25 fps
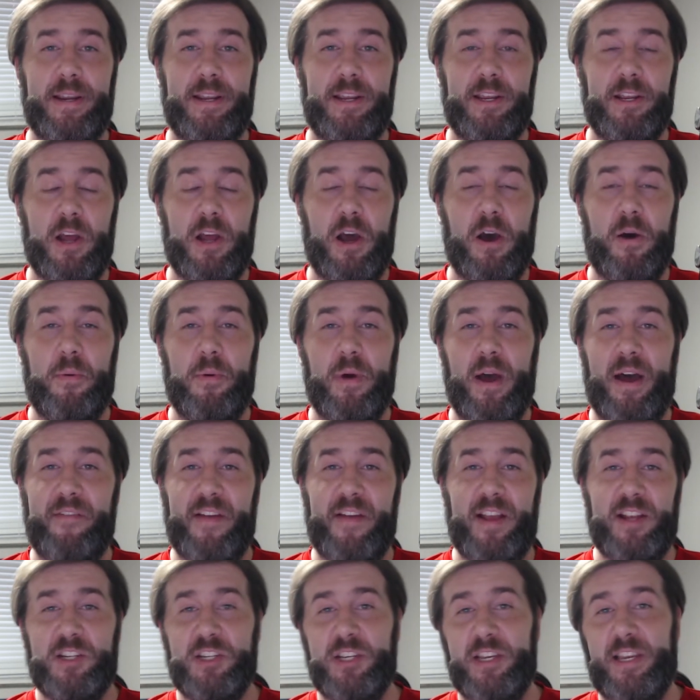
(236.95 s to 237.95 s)
you know,
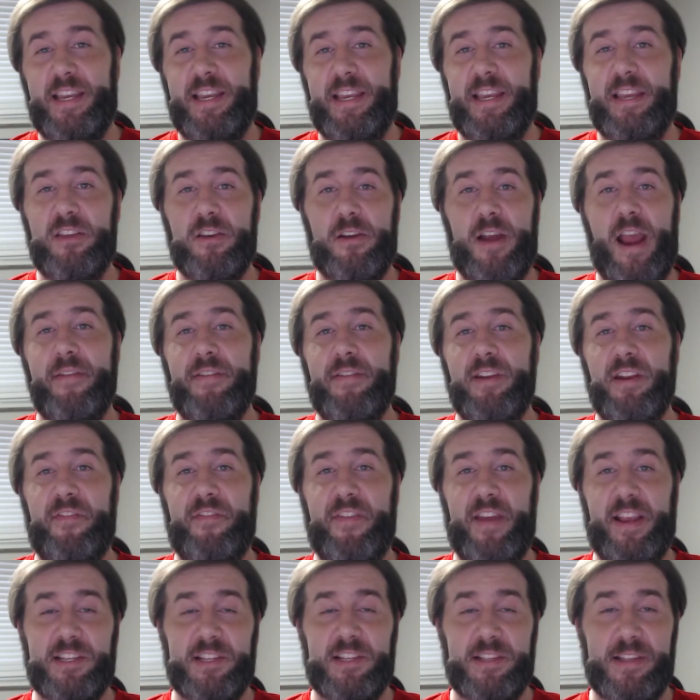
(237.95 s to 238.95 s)
eventually either having to
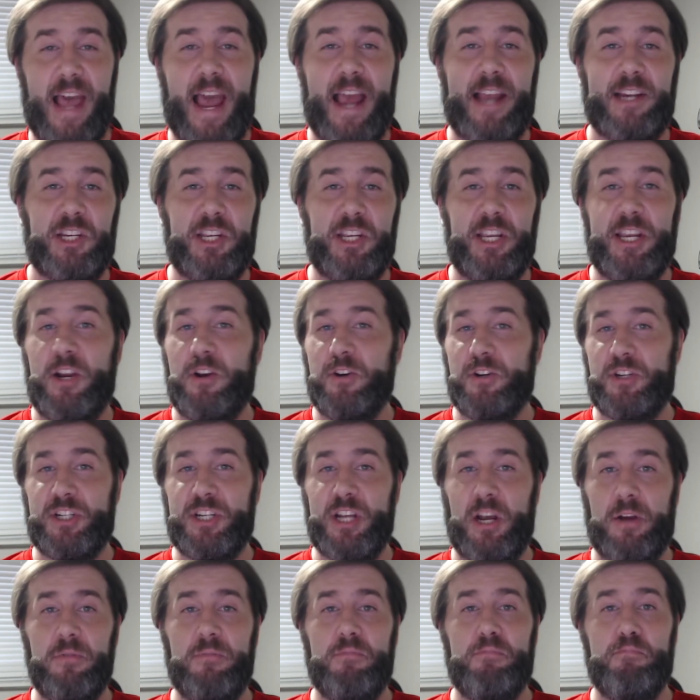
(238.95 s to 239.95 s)
face Lashley or
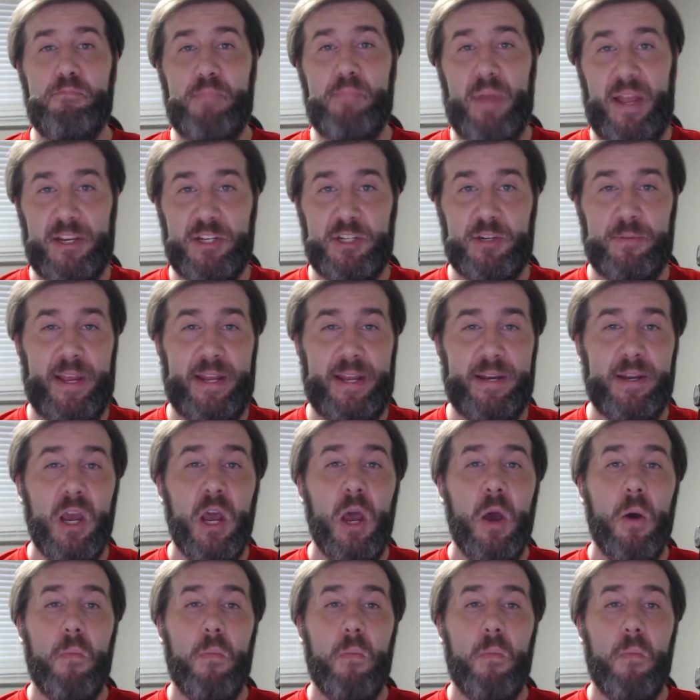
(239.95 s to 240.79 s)
Shelton Benjamin.